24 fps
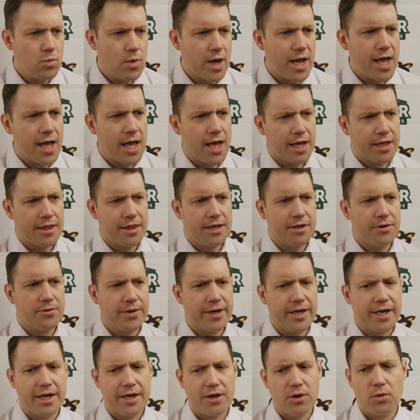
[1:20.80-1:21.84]
Well, I think
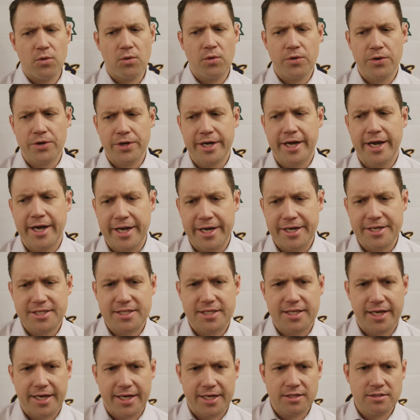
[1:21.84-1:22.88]
we got older guys
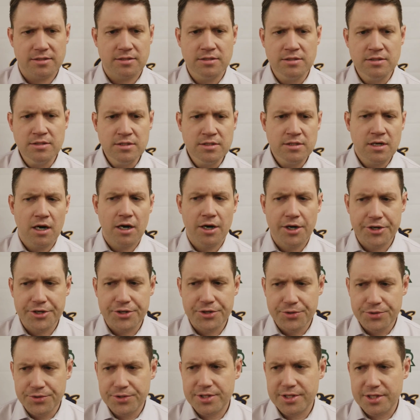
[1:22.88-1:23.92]
that aren't
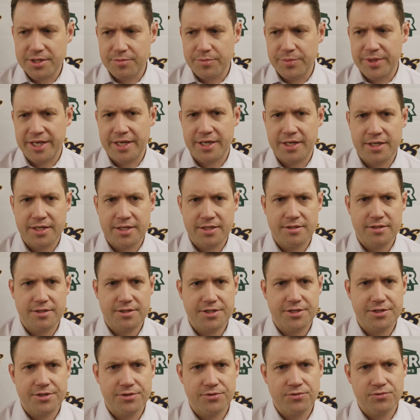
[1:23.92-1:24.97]
used to being in
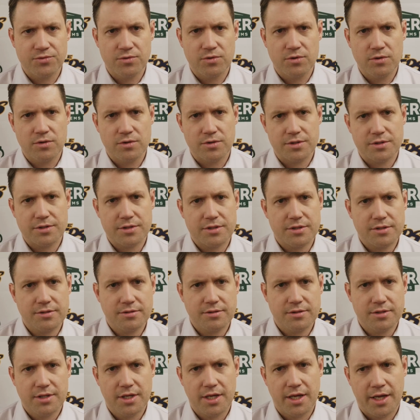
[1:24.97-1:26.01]
certain roles.
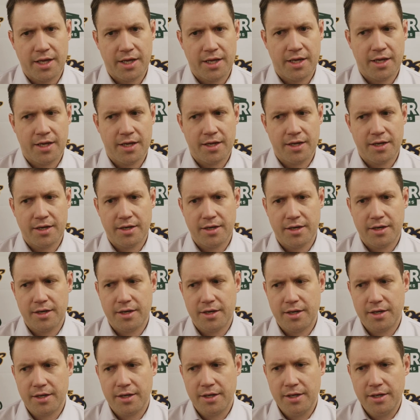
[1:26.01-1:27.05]

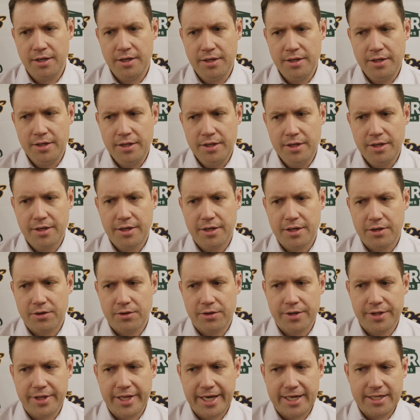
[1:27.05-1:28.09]
And,
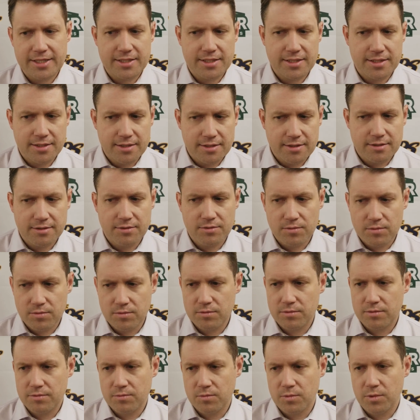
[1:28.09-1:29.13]
and that's
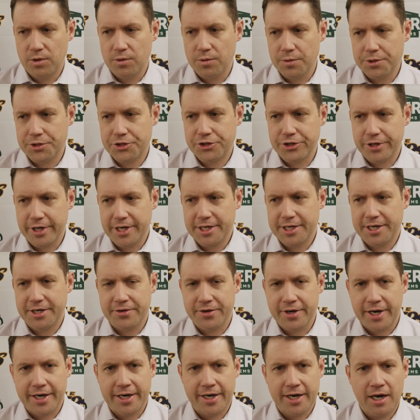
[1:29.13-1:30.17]
where we're trending
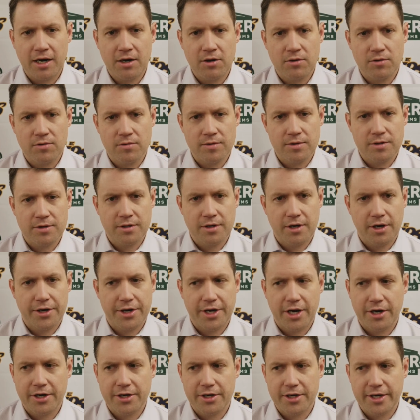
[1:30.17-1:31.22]
right now, where our
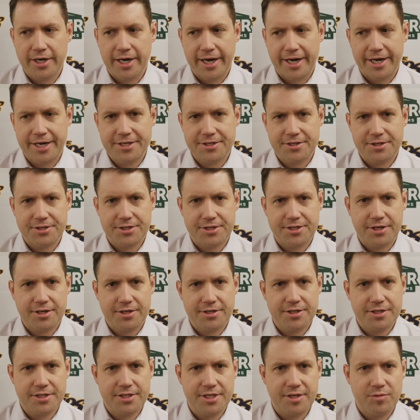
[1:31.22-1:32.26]
younger guys are
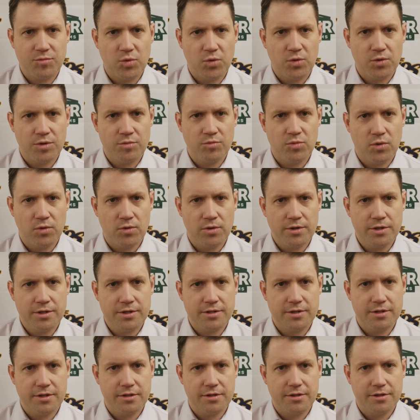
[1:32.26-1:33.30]
starting to see more and more,
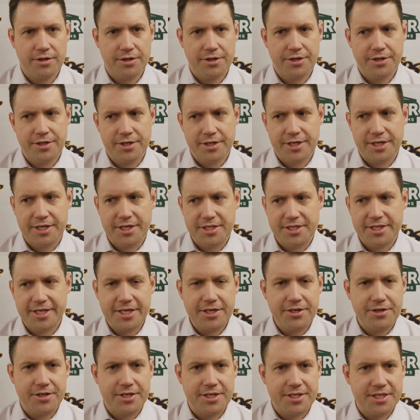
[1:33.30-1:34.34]
and they're going to
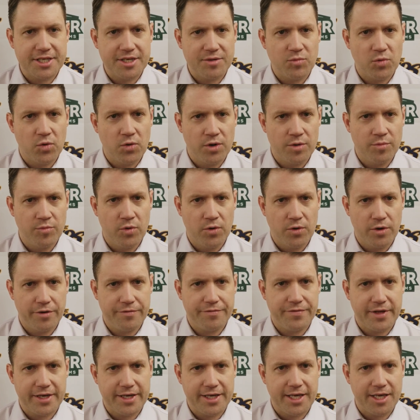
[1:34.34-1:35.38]
continue to see more and more
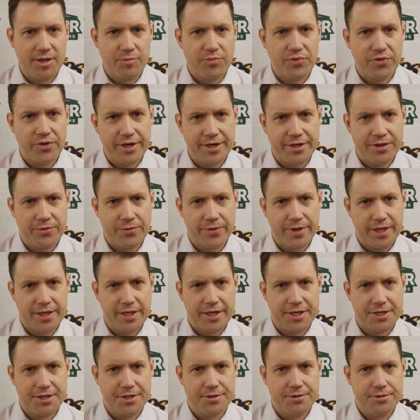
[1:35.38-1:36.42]
if they keep playing the way
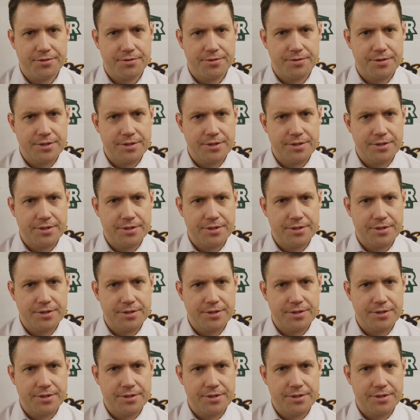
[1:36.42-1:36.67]
they do.